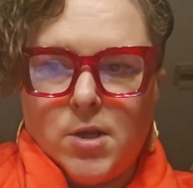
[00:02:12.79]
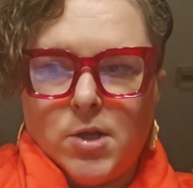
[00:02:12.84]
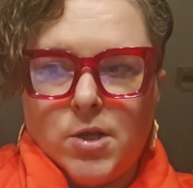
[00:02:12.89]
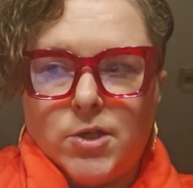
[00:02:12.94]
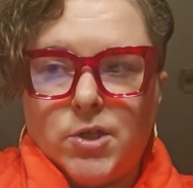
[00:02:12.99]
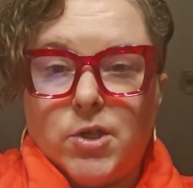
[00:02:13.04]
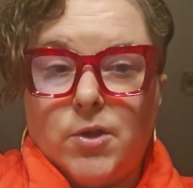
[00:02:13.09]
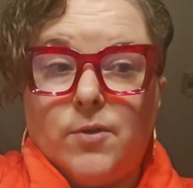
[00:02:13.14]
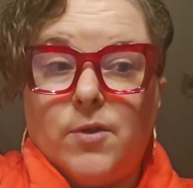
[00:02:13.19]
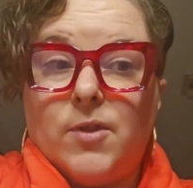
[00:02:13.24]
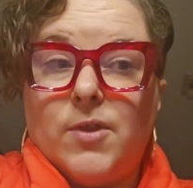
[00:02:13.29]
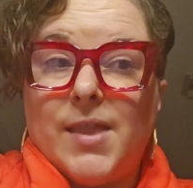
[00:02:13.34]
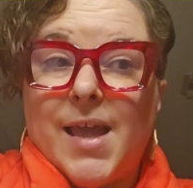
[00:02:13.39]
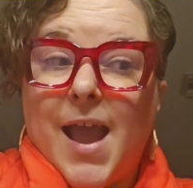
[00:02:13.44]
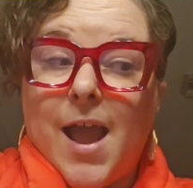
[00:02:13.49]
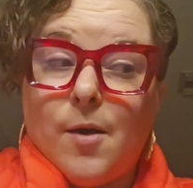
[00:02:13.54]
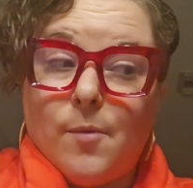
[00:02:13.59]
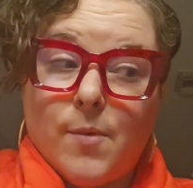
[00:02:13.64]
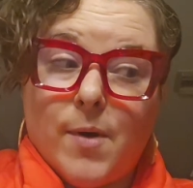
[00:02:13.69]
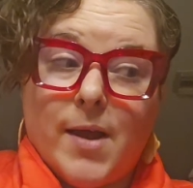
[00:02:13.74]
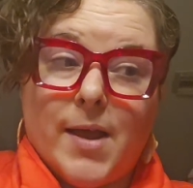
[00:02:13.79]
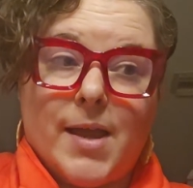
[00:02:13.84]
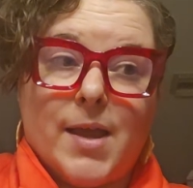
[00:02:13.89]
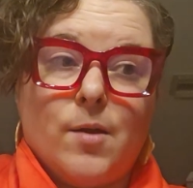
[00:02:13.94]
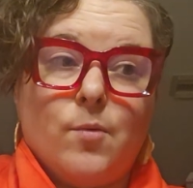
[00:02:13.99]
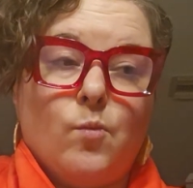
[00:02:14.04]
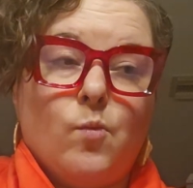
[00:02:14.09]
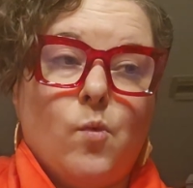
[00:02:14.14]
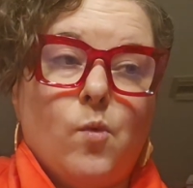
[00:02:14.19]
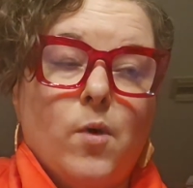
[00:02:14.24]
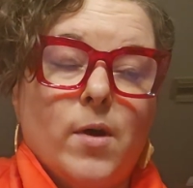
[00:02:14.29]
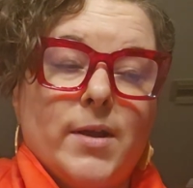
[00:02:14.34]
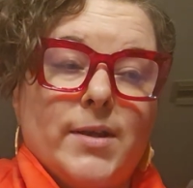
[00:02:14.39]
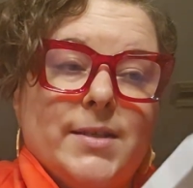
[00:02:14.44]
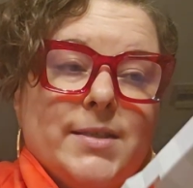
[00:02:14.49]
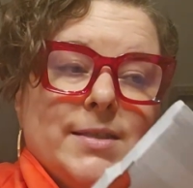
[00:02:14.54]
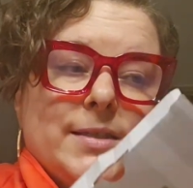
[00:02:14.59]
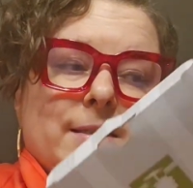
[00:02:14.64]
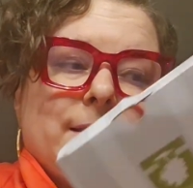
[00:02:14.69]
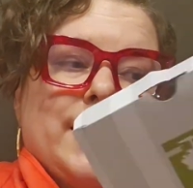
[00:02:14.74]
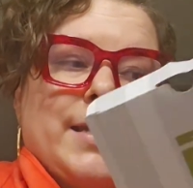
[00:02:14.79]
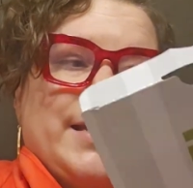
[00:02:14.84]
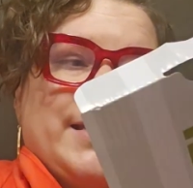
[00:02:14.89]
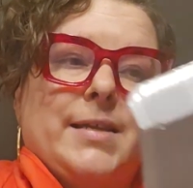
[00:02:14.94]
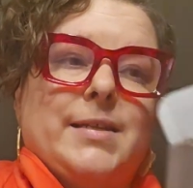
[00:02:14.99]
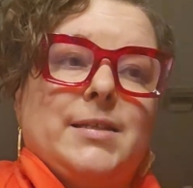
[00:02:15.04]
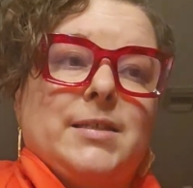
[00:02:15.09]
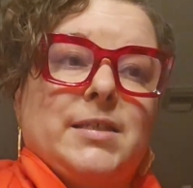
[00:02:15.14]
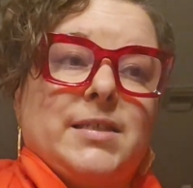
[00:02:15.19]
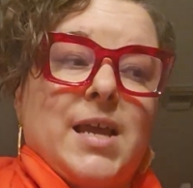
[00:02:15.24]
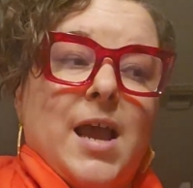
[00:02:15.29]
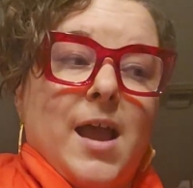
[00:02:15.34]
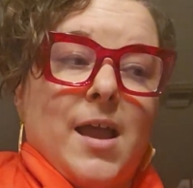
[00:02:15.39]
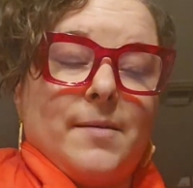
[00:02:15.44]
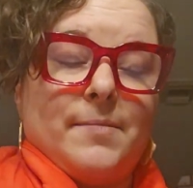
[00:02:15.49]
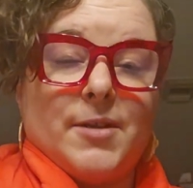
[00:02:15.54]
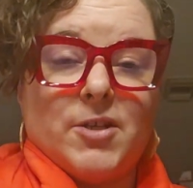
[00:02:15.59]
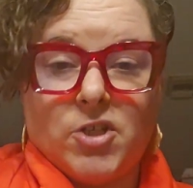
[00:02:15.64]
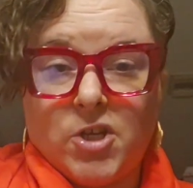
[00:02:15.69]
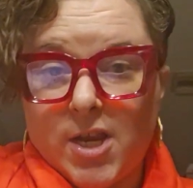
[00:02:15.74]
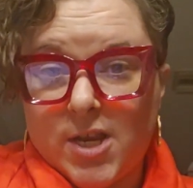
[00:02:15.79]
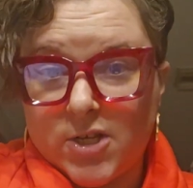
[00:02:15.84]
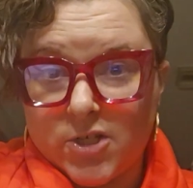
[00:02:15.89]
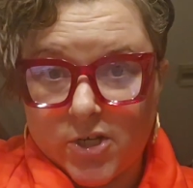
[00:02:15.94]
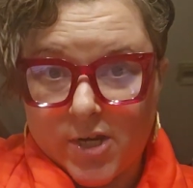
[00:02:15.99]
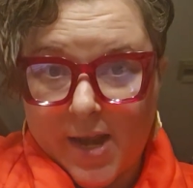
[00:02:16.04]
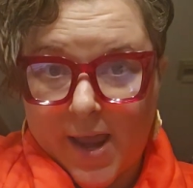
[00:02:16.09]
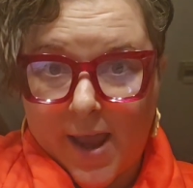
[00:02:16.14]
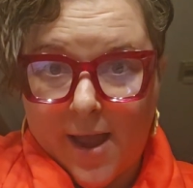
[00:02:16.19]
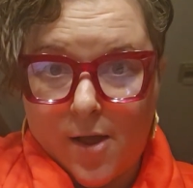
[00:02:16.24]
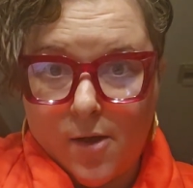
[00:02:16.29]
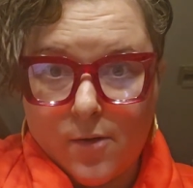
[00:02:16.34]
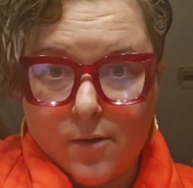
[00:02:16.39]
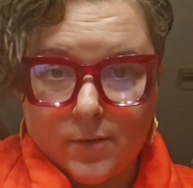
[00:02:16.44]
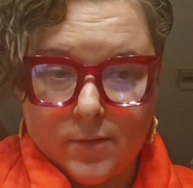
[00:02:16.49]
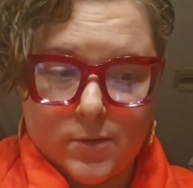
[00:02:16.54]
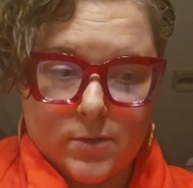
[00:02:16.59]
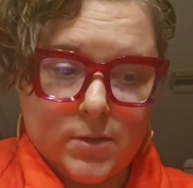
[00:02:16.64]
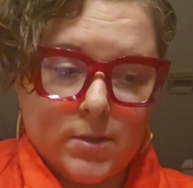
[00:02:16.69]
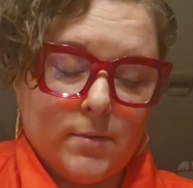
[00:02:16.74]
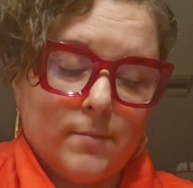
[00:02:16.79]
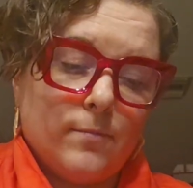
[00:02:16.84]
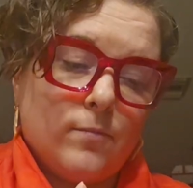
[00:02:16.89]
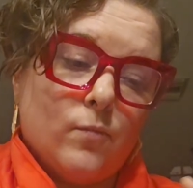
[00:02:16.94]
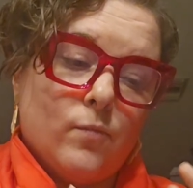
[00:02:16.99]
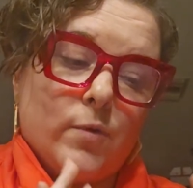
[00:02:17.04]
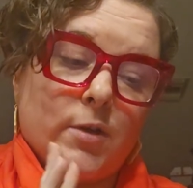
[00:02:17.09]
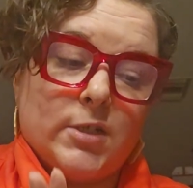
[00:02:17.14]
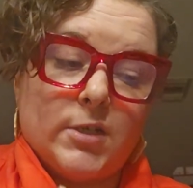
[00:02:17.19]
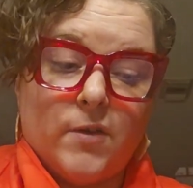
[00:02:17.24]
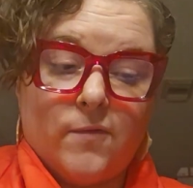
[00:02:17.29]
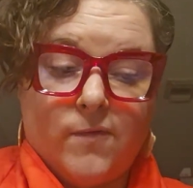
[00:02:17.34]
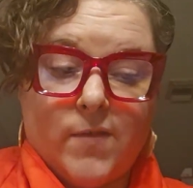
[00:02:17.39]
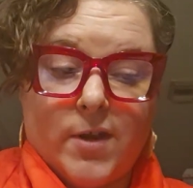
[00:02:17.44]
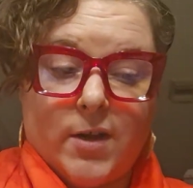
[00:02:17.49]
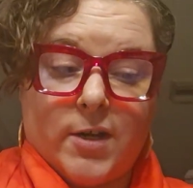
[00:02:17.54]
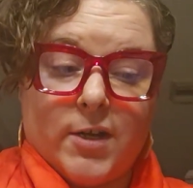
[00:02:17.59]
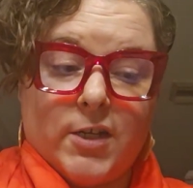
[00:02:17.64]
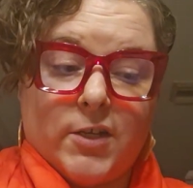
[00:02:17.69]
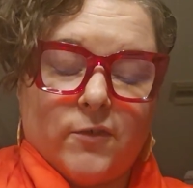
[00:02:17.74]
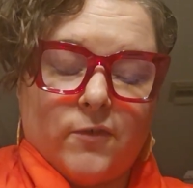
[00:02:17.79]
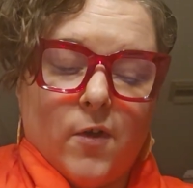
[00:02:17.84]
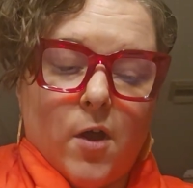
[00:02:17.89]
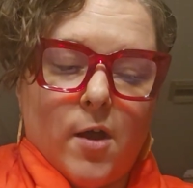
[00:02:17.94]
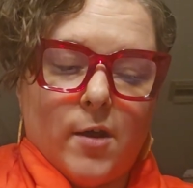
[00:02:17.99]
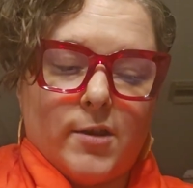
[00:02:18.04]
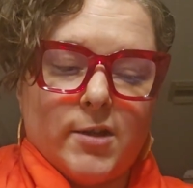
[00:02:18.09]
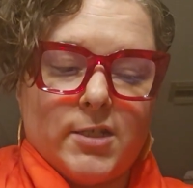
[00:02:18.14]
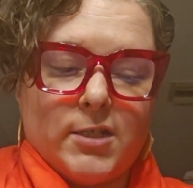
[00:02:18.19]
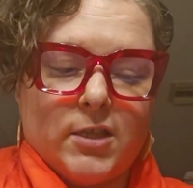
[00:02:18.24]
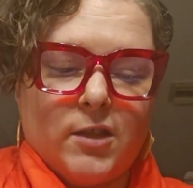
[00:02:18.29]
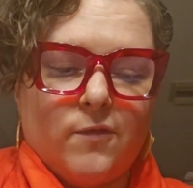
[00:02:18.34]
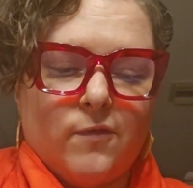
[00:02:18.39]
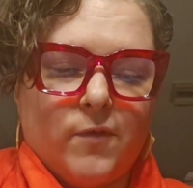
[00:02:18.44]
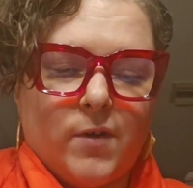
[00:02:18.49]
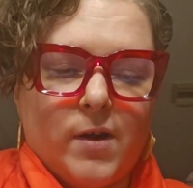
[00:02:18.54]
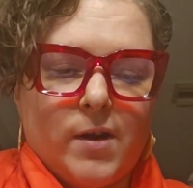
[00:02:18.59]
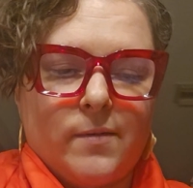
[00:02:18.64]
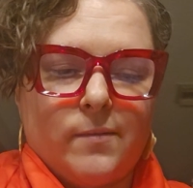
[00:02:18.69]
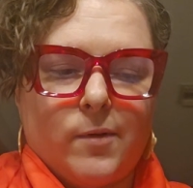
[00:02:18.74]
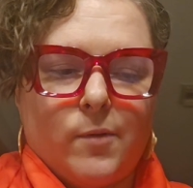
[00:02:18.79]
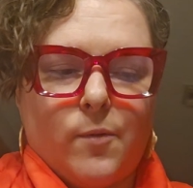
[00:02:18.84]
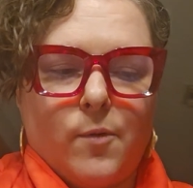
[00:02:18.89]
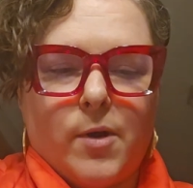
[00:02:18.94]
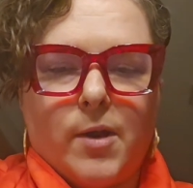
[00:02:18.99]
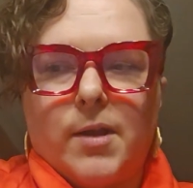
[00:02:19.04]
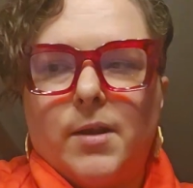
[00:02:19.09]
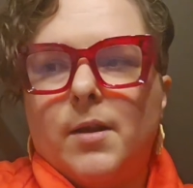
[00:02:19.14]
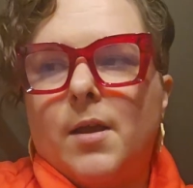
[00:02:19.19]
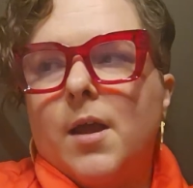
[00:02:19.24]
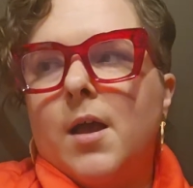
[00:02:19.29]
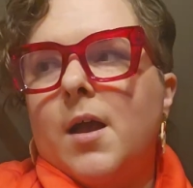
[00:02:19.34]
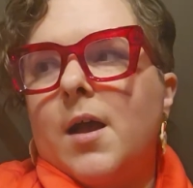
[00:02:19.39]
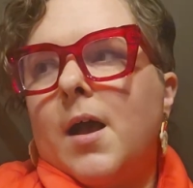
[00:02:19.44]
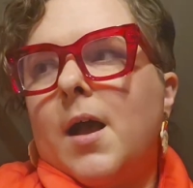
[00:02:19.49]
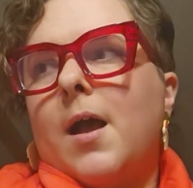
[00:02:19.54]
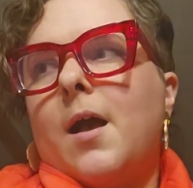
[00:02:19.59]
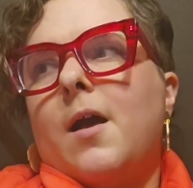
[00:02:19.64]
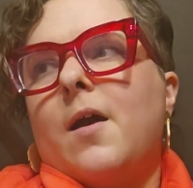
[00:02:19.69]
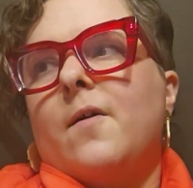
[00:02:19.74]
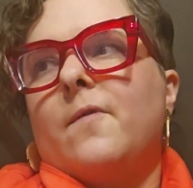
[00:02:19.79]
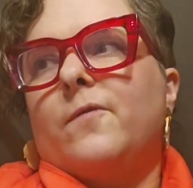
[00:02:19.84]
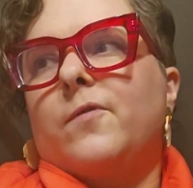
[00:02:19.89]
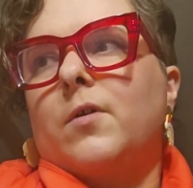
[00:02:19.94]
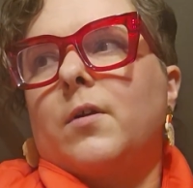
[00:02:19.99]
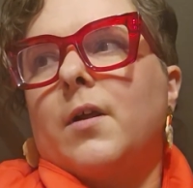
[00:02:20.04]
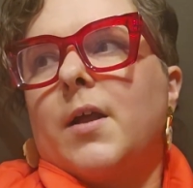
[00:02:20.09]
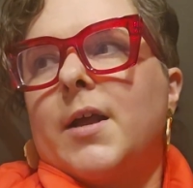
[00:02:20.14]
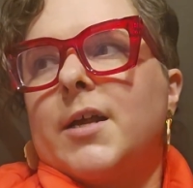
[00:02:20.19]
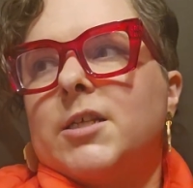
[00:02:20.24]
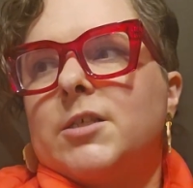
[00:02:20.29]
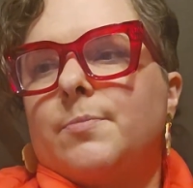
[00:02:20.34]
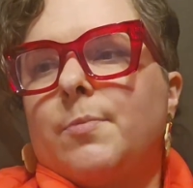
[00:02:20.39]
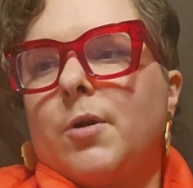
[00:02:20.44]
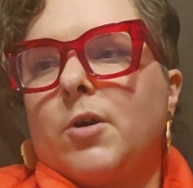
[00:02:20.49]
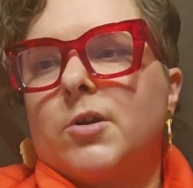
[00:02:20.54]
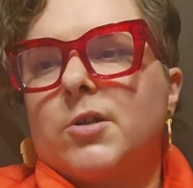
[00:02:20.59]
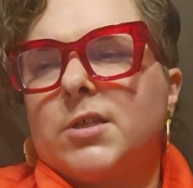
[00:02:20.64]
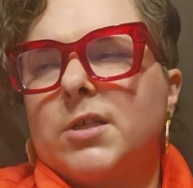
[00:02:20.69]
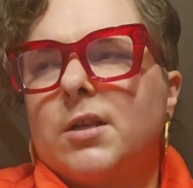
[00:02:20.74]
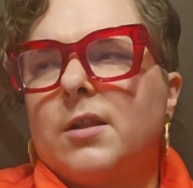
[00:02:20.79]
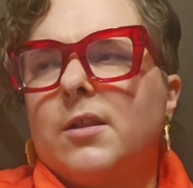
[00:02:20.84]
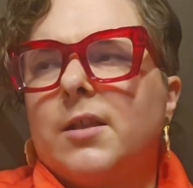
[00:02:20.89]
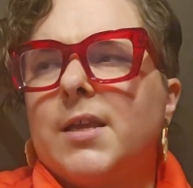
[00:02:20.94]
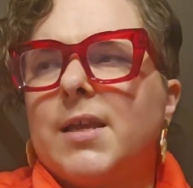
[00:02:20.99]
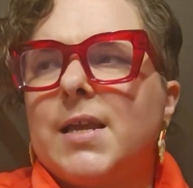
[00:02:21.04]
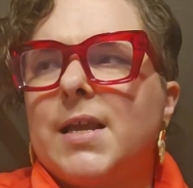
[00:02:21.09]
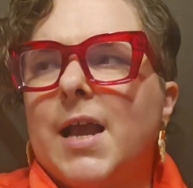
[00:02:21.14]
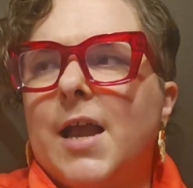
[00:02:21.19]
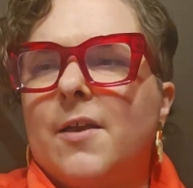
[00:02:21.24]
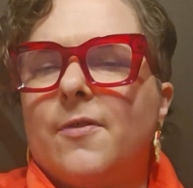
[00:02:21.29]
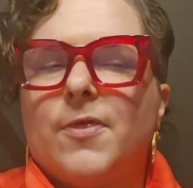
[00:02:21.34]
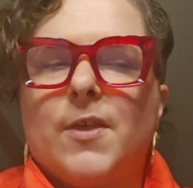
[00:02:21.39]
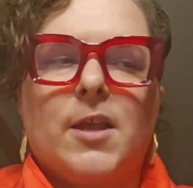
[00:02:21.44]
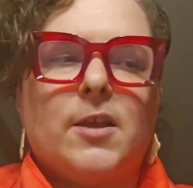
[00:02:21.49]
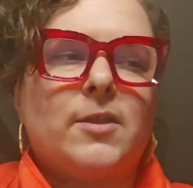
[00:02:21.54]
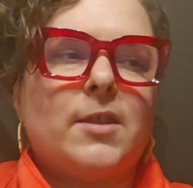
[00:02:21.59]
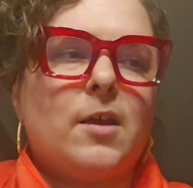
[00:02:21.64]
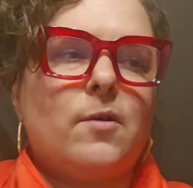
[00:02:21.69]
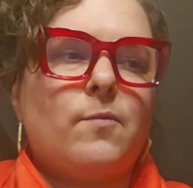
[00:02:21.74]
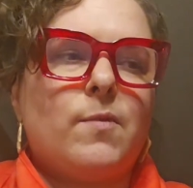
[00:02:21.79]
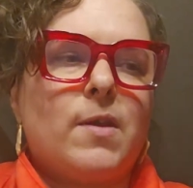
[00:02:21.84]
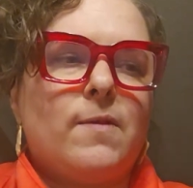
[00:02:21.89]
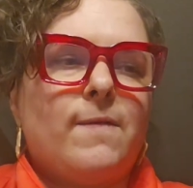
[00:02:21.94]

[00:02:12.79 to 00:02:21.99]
So then that way, once it's time to change it out, which it varies honestly for everyone. For us personally, I think that